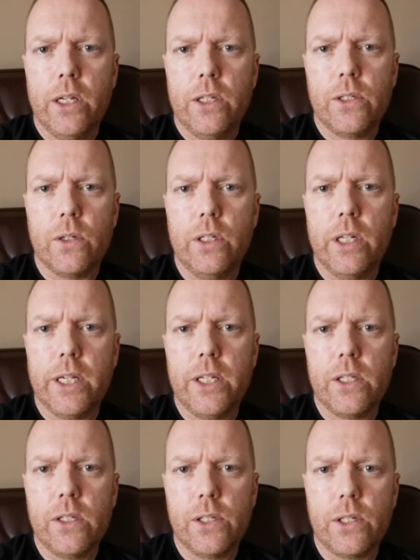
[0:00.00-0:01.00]
So
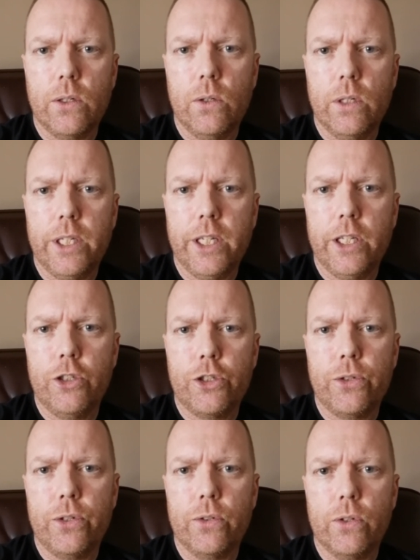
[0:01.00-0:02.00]
nice and slowly in
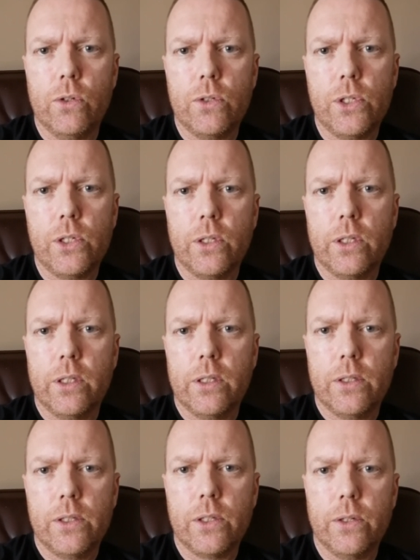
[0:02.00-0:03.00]
through your nose.
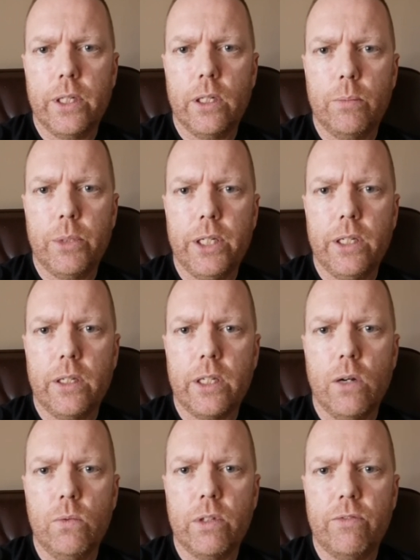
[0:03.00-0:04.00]
So it'll be
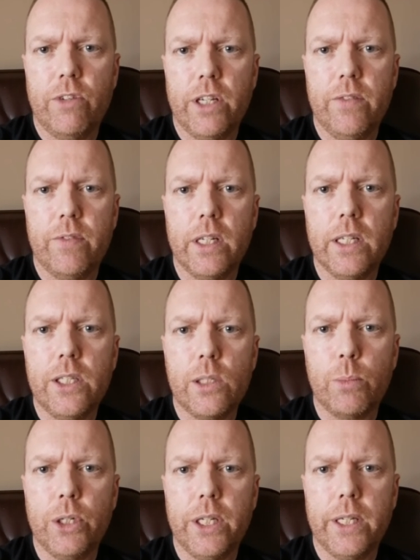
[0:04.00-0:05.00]
count to 5 at
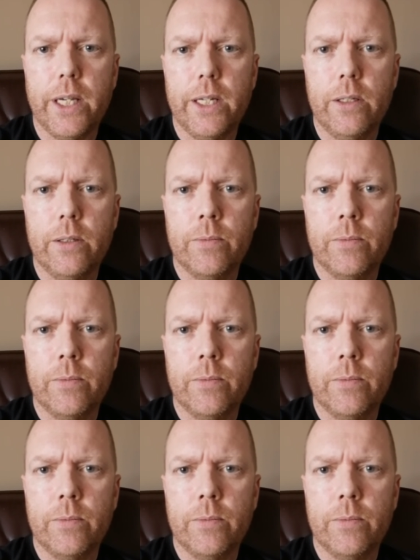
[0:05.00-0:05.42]
least breathing in.